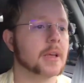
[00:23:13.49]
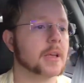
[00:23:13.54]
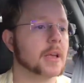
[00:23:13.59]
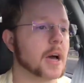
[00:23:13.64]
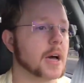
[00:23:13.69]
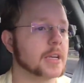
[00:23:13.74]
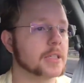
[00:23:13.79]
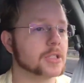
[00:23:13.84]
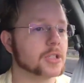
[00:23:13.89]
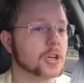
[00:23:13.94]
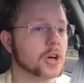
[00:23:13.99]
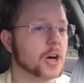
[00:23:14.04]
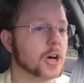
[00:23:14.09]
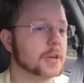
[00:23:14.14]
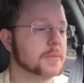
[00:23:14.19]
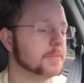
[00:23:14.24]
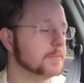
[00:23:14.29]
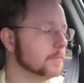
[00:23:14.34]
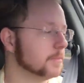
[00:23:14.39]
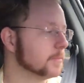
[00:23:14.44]
God is
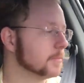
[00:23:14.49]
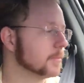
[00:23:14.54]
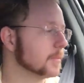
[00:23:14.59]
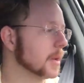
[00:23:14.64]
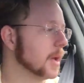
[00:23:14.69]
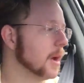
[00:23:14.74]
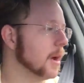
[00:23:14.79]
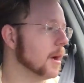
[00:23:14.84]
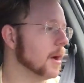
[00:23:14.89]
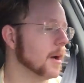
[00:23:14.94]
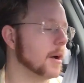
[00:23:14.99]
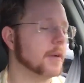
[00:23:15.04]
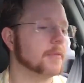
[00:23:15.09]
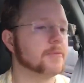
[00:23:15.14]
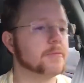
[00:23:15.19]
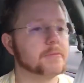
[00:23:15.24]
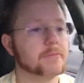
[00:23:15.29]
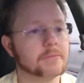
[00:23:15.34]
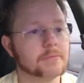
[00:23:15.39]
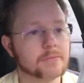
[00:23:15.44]
good.
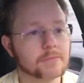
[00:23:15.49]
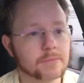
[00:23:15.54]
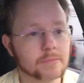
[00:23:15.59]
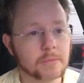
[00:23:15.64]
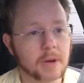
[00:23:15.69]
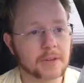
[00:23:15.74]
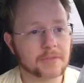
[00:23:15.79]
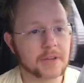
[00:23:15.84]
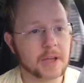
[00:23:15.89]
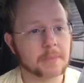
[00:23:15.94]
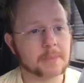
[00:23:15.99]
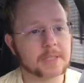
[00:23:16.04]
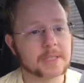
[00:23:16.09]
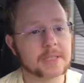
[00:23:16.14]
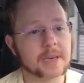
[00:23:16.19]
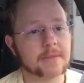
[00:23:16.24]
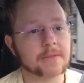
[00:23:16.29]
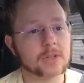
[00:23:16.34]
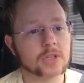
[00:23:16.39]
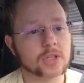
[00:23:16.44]
My
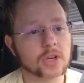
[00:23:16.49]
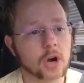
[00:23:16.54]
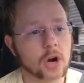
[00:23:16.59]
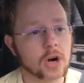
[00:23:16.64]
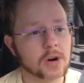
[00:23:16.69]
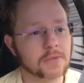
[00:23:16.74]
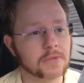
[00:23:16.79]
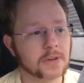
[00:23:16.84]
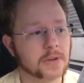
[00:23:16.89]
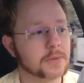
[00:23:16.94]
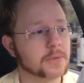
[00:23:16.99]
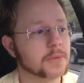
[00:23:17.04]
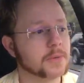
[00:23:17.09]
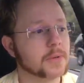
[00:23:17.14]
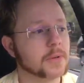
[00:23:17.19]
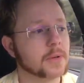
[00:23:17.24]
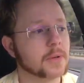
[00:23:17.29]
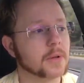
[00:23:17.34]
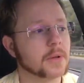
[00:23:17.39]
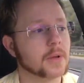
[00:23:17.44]
family's never starved,
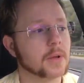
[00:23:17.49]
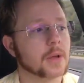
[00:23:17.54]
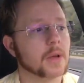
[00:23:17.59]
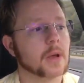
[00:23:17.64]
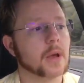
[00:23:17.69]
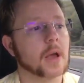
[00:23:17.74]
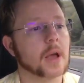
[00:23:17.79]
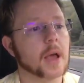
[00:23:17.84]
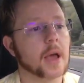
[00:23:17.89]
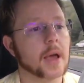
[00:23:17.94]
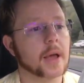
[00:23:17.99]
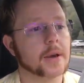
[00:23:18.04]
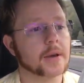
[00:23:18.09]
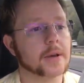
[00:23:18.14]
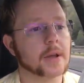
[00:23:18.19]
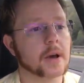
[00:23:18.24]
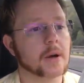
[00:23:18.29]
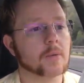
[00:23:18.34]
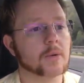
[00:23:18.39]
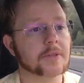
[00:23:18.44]

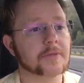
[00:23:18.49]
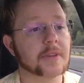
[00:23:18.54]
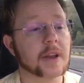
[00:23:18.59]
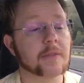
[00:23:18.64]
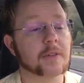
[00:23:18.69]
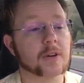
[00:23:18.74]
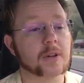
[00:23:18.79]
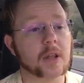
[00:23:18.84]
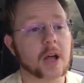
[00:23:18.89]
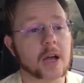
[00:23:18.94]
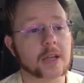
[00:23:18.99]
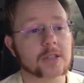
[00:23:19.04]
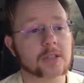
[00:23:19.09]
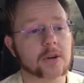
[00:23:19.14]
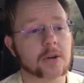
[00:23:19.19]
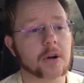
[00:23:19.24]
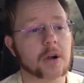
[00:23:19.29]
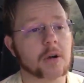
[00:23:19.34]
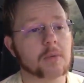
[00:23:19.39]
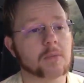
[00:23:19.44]
and we've never lost
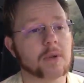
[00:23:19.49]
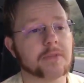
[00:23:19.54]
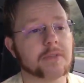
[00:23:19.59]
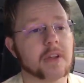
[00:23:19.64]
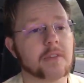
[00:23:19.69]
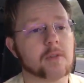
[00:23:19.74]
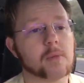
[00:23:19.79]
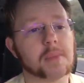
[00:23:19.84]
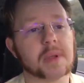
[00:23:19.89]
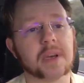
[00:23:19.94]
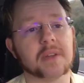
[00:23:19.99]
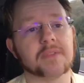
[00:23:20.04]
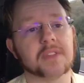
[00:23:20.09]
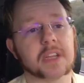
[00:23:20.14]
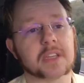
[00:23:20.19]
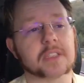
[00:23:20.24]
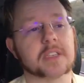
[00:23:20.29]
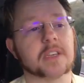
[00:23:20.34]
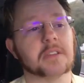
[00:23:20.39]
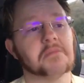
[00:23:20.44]
our home. We've never been
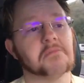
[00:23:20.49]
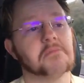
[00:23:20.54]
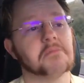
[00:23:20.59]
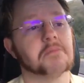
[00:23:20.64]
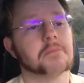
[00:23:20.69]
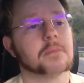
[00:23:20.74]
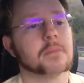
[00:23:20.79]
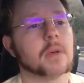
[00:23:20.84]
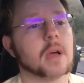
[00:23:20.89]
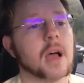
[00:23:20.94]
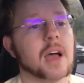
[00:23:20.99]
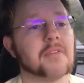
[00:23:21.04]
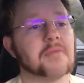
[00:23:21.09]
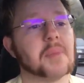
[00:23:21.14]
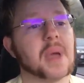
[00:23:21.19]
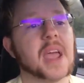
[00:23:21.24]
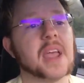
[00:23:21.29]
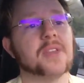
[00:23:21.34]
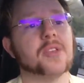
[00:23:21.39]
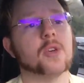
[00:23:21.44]
evicted. I've
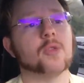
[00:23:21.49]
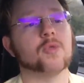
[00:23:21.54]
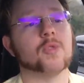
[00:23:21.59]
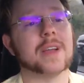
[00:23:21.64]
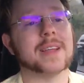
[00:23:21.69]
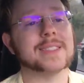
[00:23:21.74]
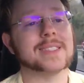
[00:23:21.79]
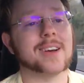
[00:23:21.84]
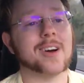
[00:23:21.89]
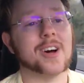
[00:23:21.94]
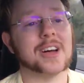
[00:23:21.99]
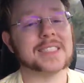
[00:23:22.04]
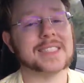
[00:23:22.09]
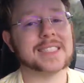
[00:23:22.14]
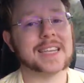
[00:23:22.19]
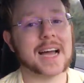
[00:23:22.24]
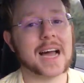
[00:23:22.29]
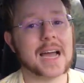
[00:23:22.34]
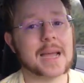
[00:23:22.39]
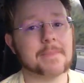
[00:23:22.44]
paid the rent on
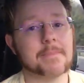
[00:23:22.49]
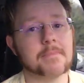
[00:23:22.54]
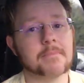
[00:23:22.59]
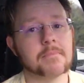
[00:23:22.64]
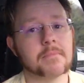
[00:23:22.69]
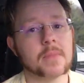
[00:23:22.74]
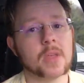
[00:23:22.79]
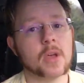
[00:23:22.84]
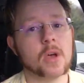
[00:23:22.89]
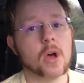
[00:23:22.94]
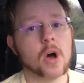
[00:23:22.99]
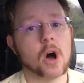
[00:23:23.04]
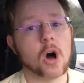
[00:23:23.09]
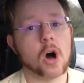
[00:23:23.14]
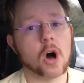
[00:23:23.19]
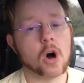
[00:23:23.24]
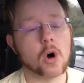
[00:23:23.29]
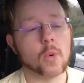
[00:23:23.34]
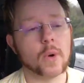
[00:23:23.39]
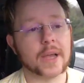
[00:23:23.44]
time,
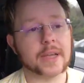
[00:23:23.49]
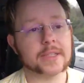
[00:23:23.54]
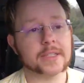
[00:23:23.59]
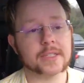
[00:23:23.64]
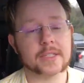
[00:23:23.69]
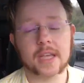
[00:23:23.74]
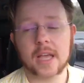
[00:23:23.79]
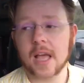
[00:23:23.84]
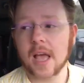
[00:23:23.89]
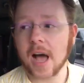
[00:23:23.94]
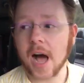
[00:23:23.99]
always.